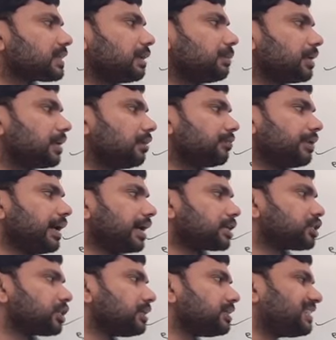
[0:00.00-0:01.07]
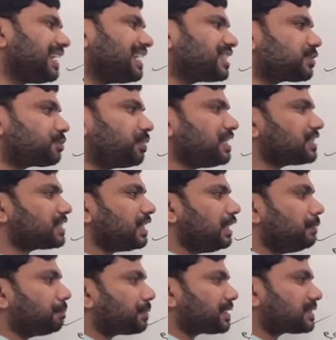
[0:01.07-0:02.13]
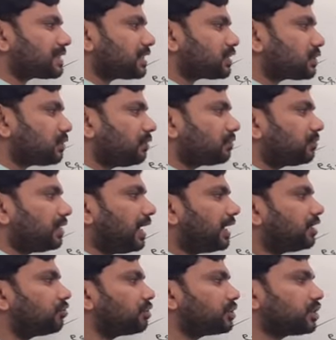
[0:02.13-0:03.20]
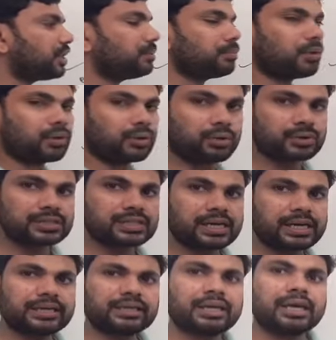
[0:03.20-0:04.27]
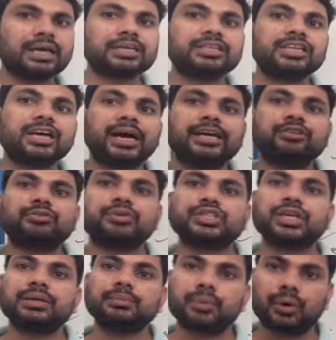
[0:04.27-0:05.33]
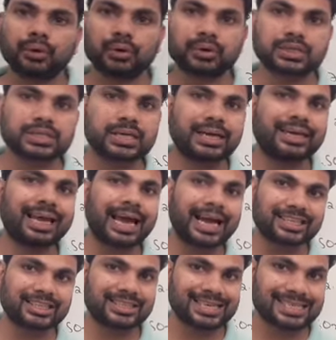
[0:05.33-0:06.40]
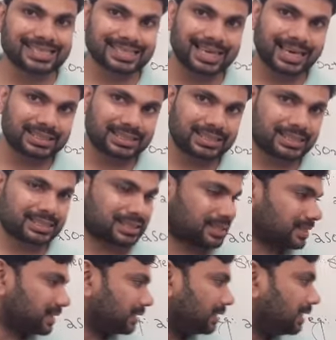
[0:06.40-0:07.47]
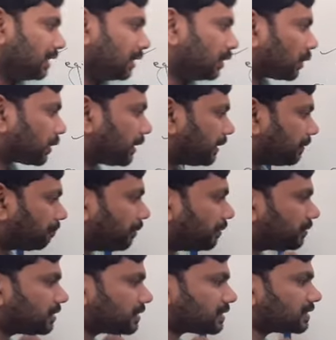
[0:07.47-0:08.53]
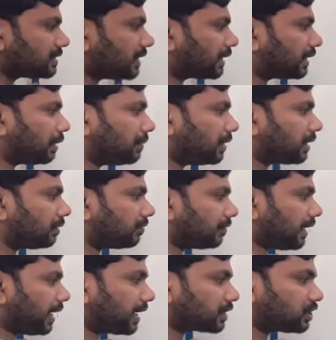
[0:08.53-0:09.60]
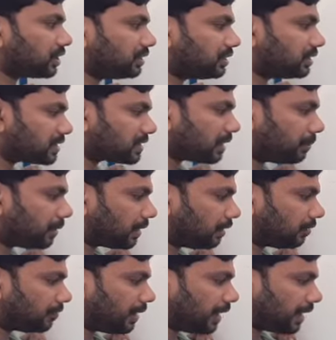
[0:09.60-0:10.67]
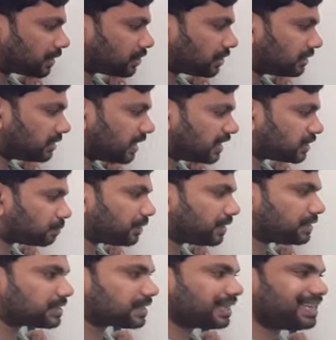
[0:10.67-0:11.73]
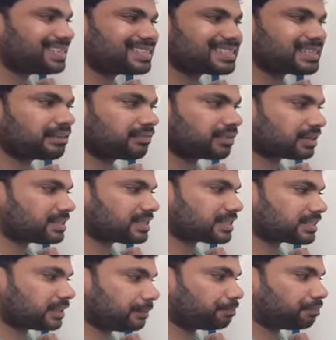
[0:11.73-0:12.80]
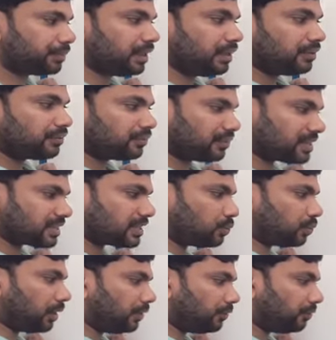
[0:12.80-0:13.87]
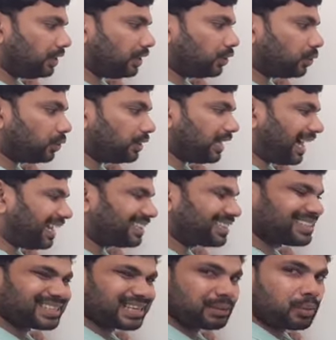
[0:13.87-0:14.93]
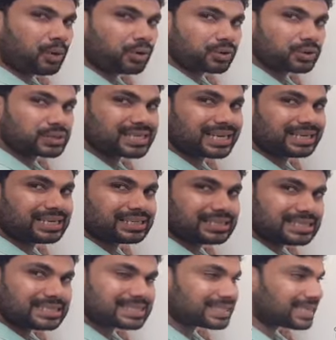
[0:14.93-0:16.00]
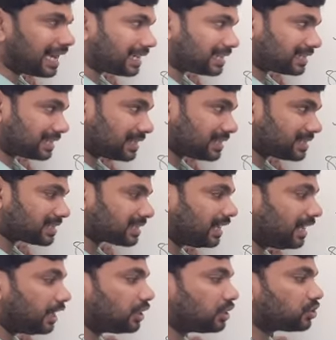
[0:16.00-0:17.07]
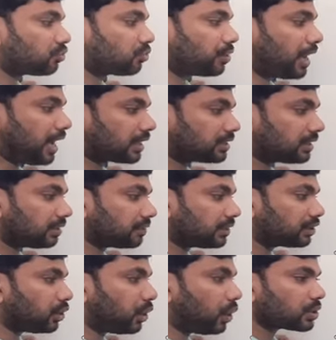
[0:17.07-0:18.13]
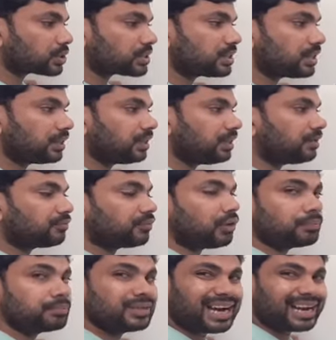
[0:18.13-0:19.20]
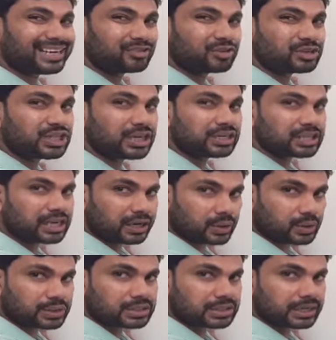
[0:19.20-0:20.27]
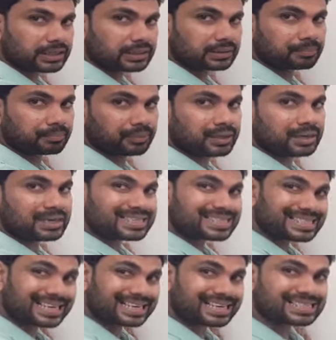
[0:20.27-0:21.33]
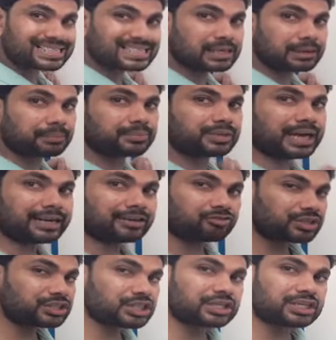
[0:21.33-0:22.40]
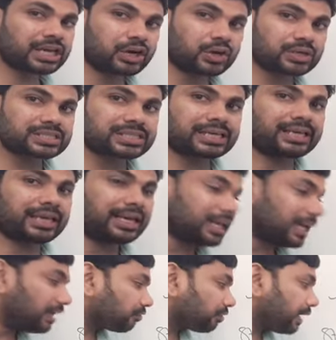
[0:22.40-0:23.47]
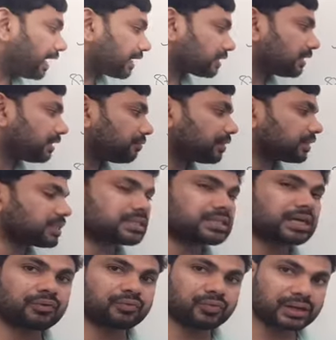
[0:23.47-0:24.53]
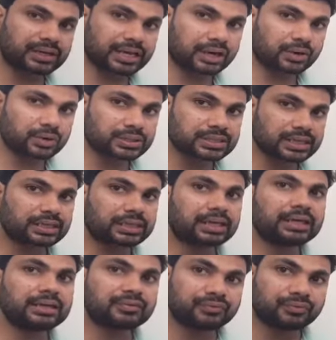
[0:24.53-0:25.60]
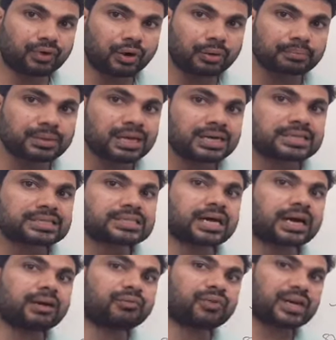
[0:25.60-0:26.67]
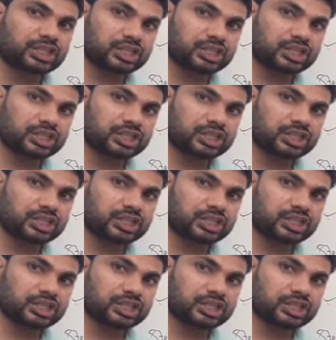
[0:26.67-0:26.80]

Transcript: chemical reaction takes place in presence of nitrogen monoxide. Nitrogen monoxide acts as catalyst. Okay, this is the chemical reaction. This chemical reaction takes place in several steps. First one, we know nitrogen monoxide, it is catalyst. It reacted with oxygen, it formed nitrogen dioxide. Second step, nitrogen dioxide again reacted with sulfur dioxide, it formed sulfur